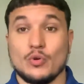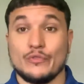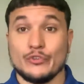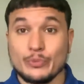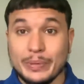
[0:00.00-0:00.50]
if
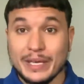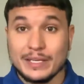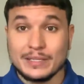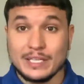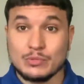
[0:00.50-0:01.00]
you're paying
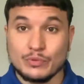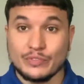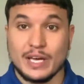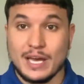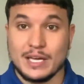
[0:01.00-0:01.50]
things with
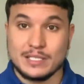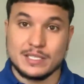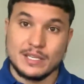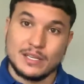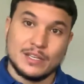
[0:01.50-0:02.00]
cash,
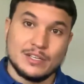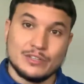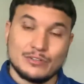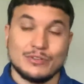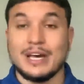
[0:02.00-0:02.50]
you
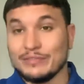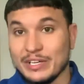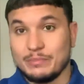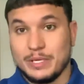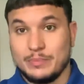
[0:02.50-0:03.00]
don't have
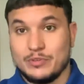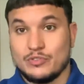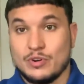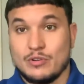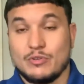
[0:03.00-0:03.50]
that paper
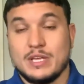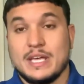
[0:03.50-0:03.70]
trail.